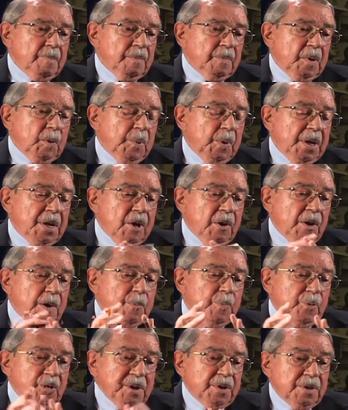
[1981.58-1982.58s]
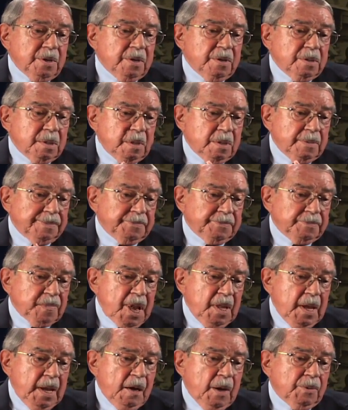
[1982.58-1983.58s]
But we carried prisoners
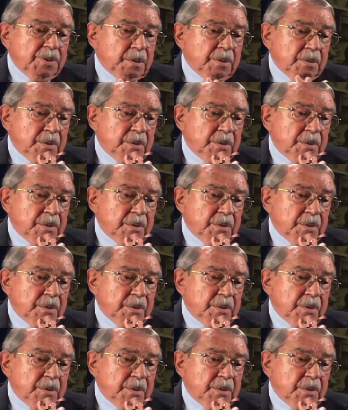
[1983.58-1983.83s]
out to